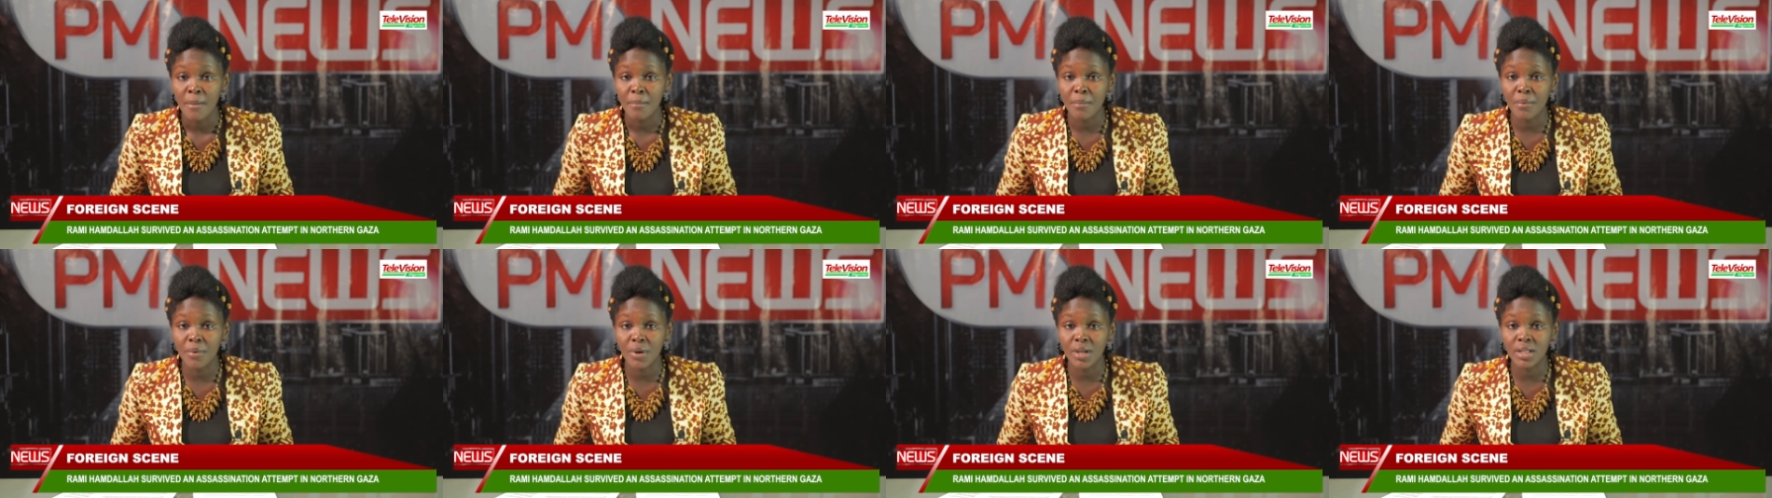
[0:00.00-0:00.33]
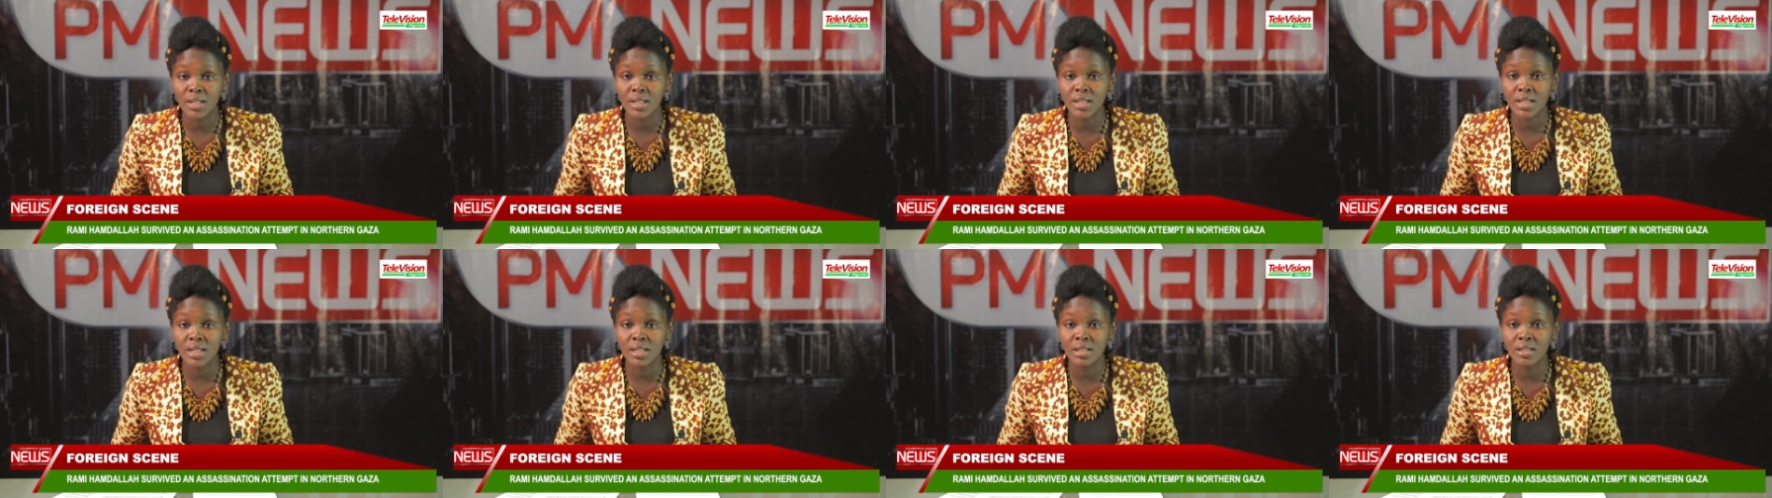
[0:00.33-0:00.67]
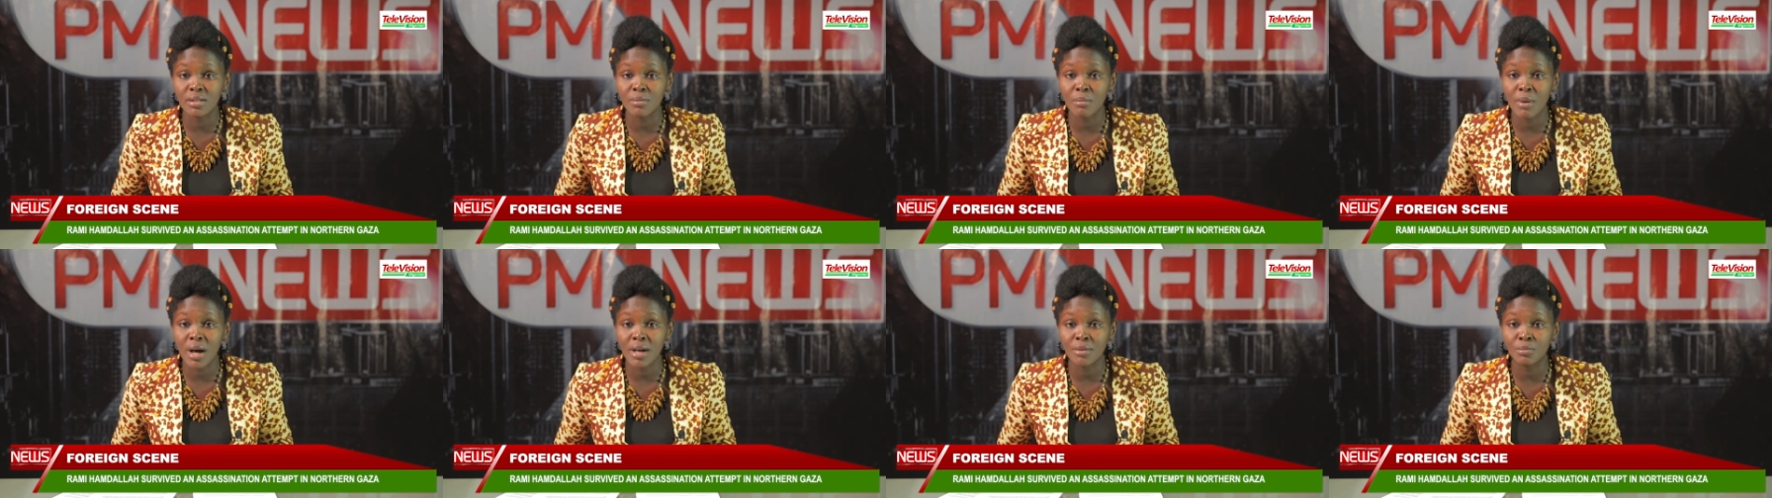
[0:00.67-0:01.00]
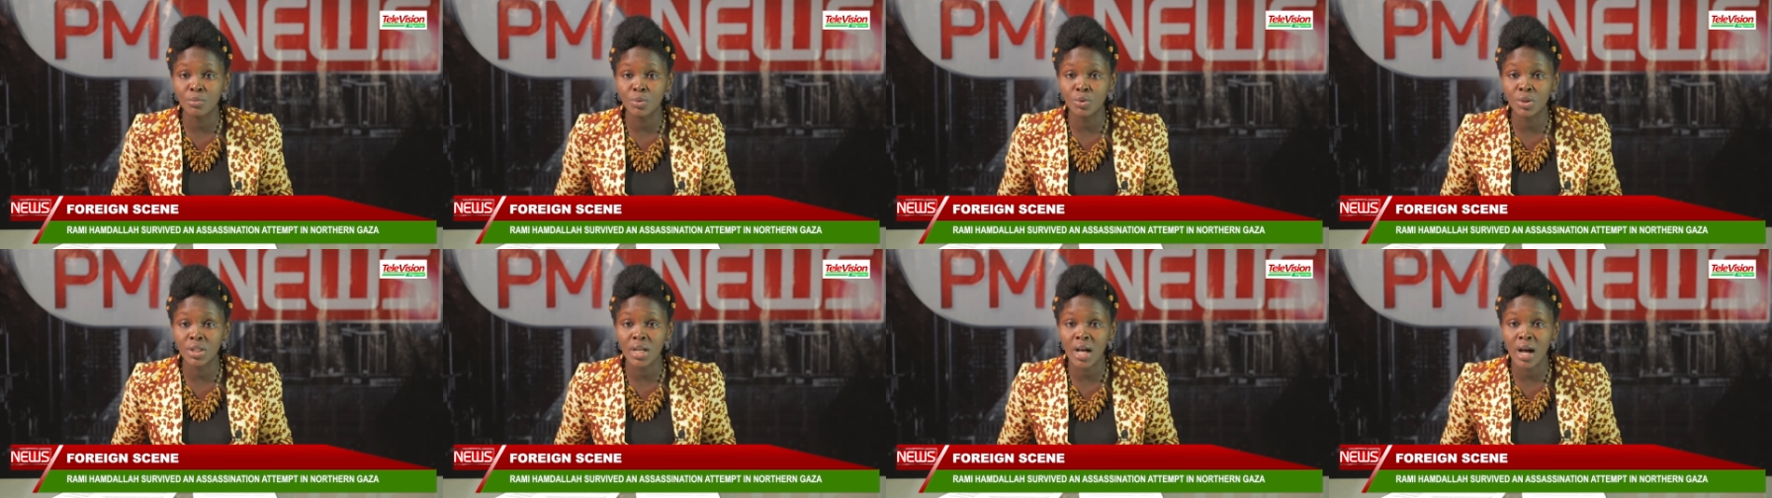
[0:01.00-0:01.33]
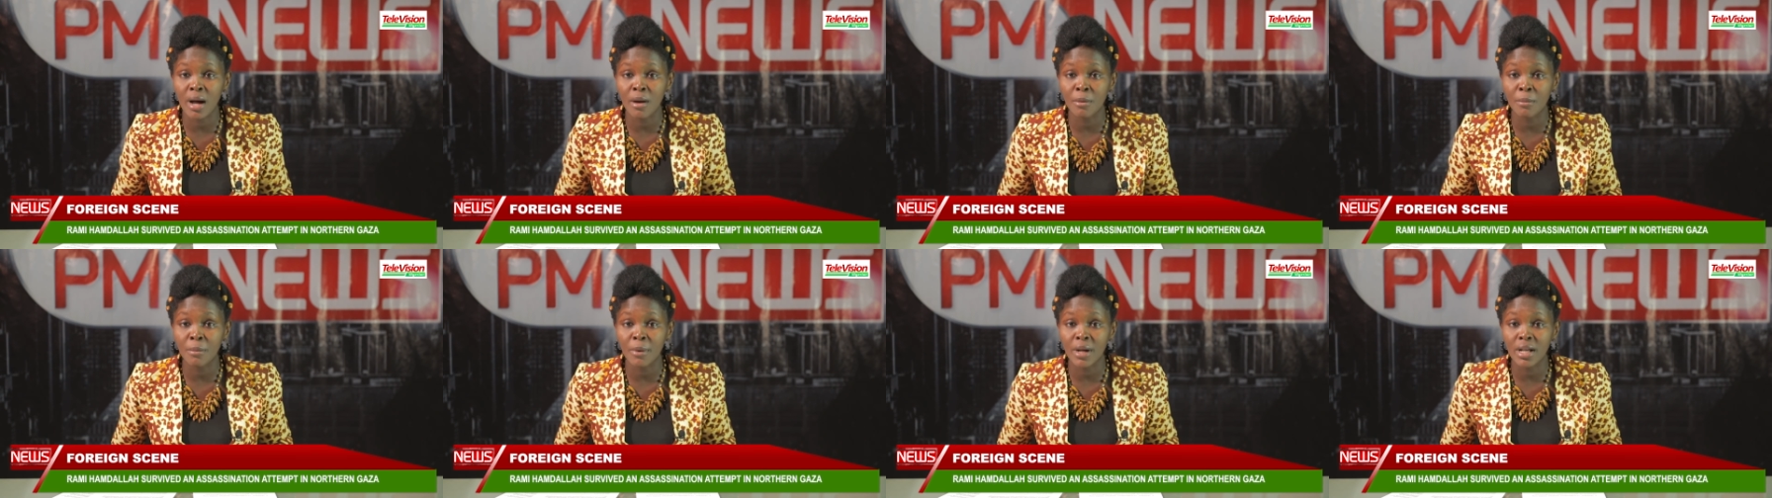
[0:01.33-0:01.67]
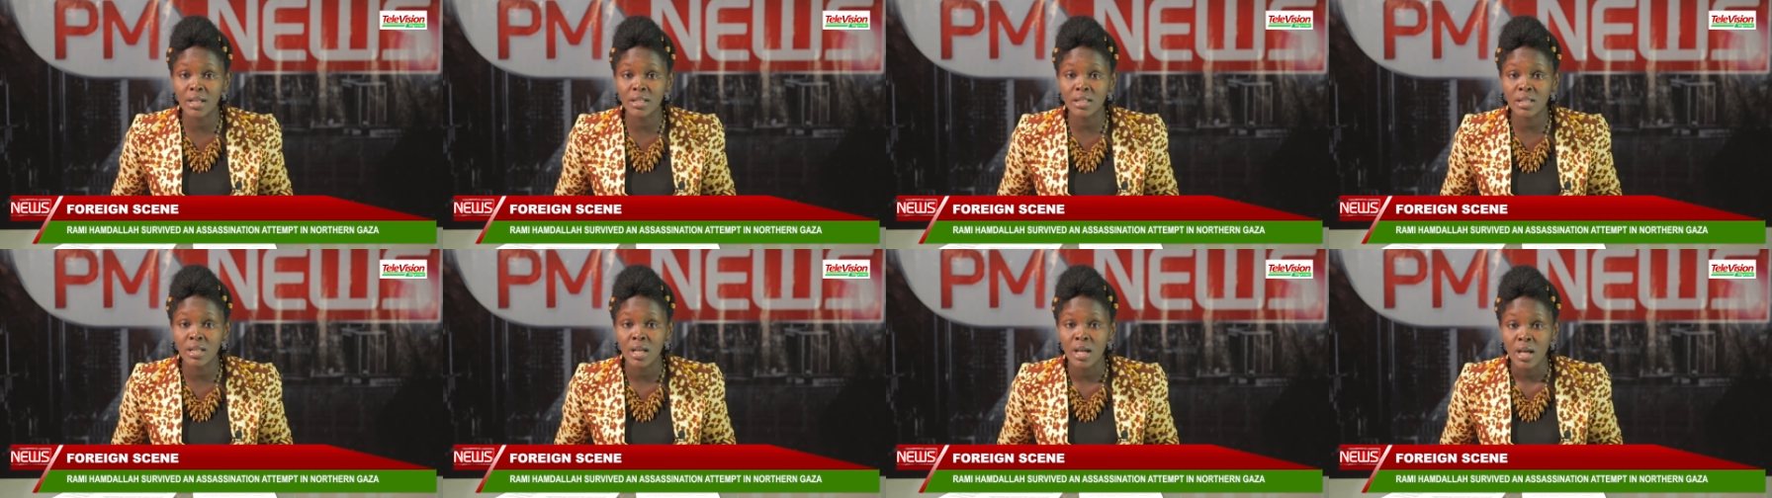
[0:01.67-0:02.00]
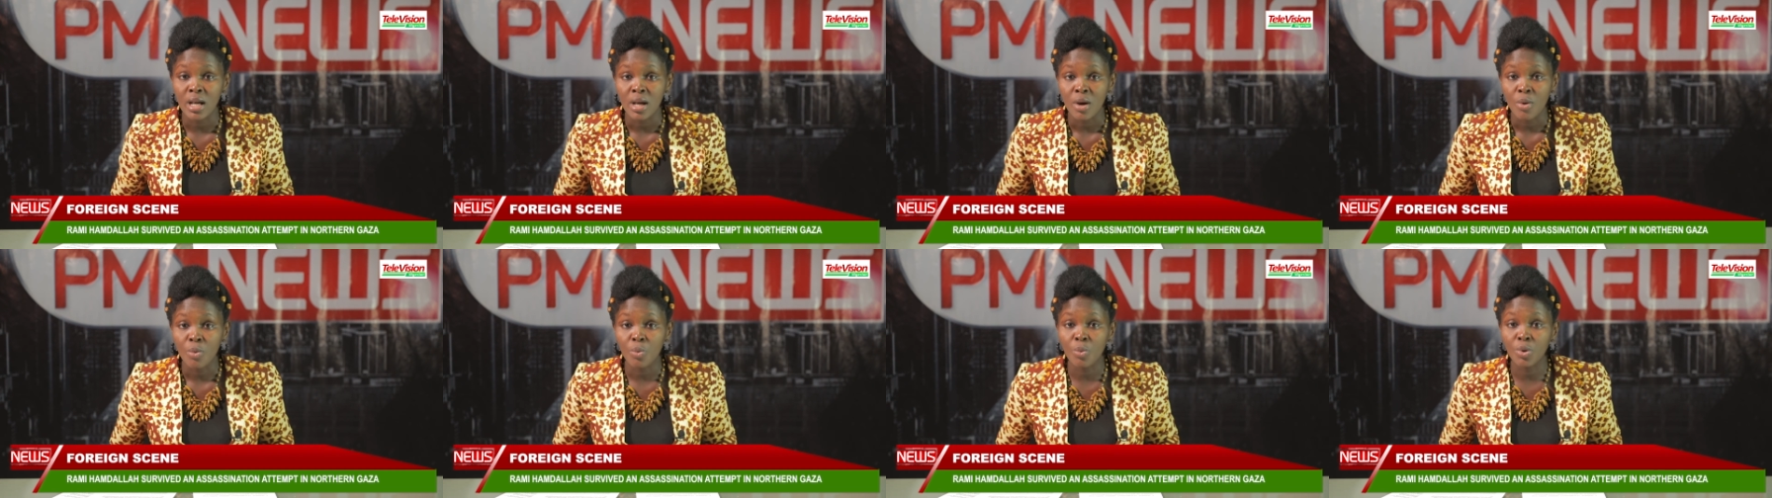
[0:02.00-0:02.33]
President Mahmoud Abbas,